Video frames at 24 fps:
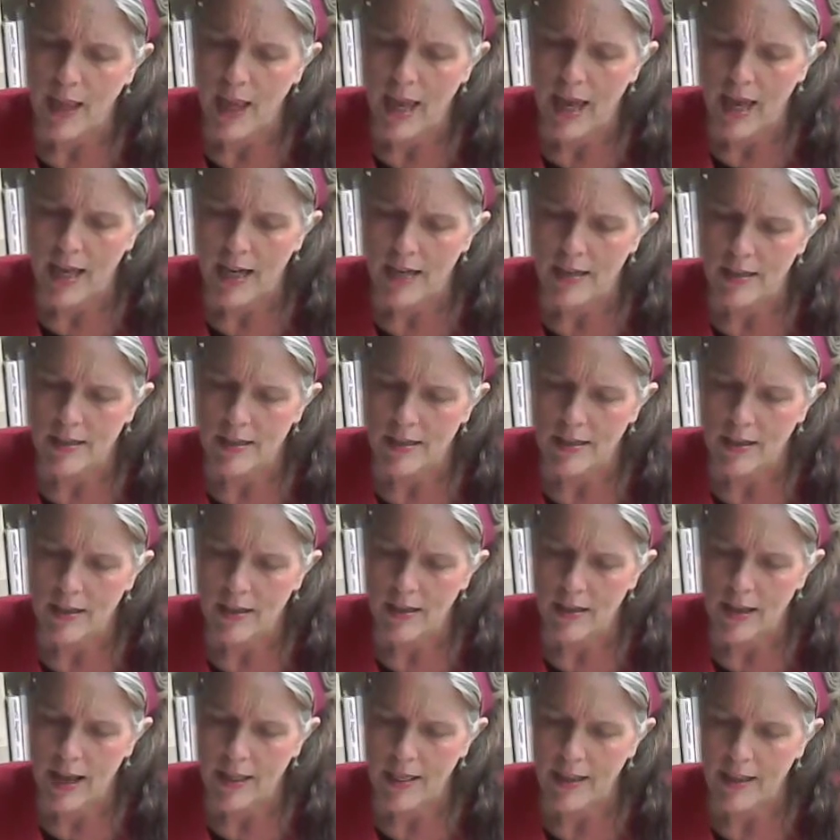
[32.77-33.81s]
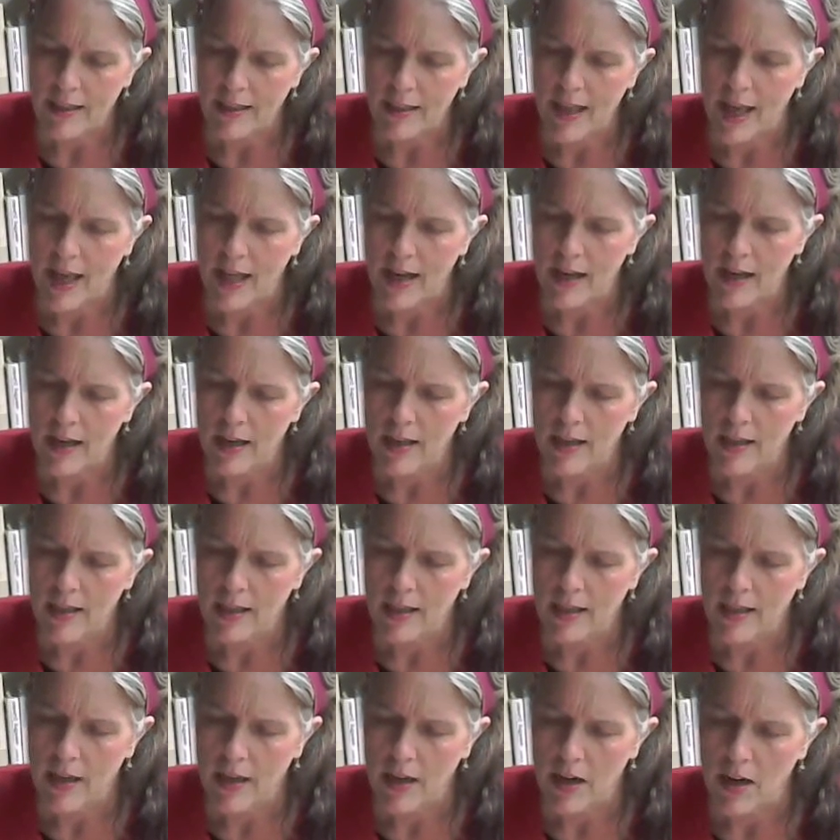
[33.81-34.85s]
And I think that
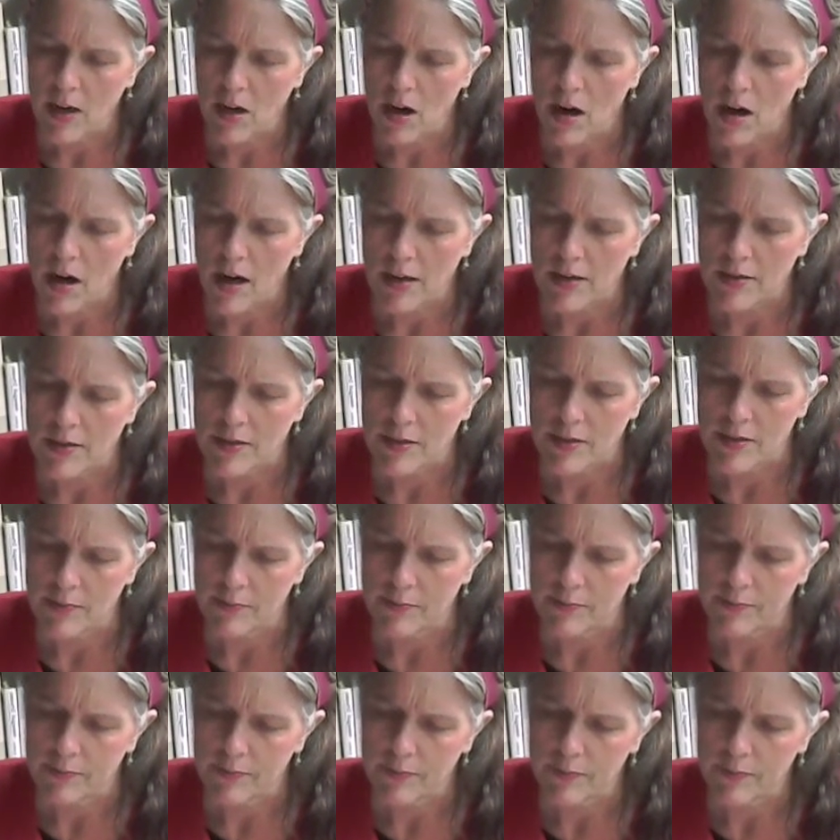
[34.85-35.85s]
there are some